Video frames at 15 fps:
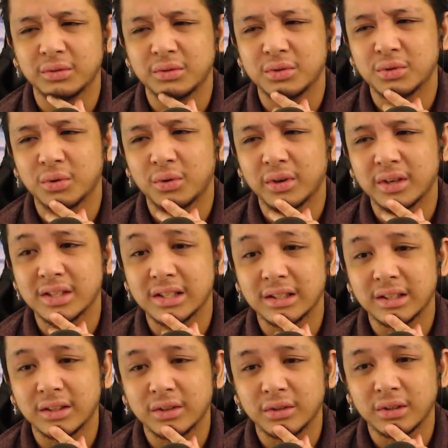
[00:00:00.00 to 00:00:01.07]
Jorah is
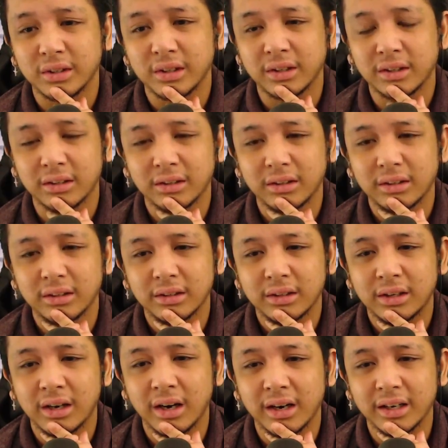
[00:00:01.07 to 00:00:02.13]
literally
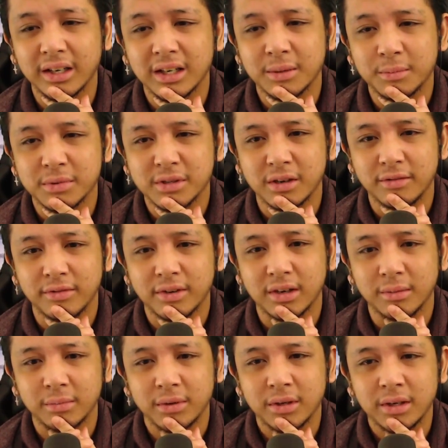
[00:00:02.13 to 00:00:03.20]
cutting himself
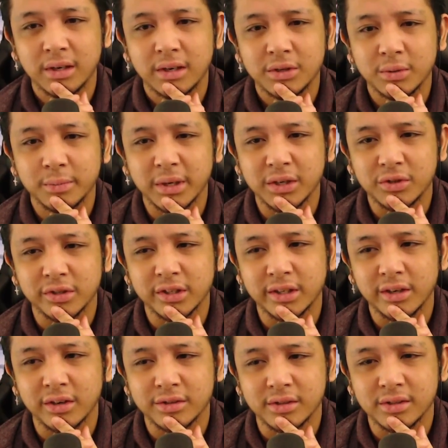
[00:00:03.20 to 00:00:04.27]
up to make sure
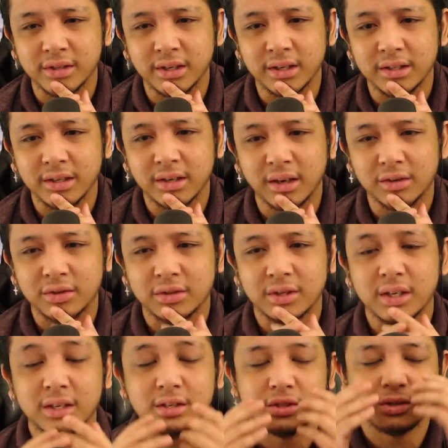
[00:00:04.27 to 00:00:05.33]
Daenerys doesn't get touched.
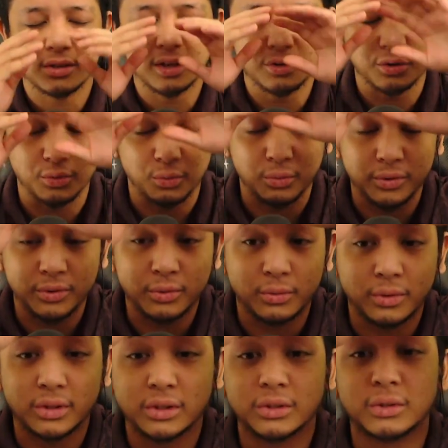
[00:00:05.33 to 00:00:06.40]
He's such a real
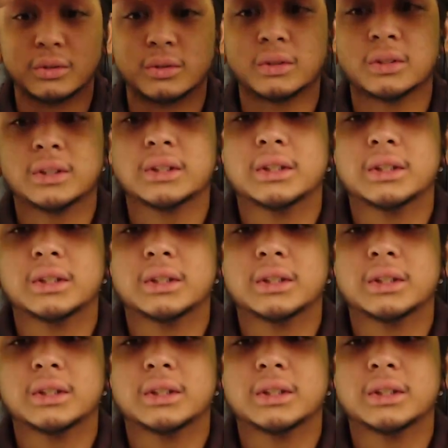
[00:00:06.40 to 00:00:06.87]
one, dude.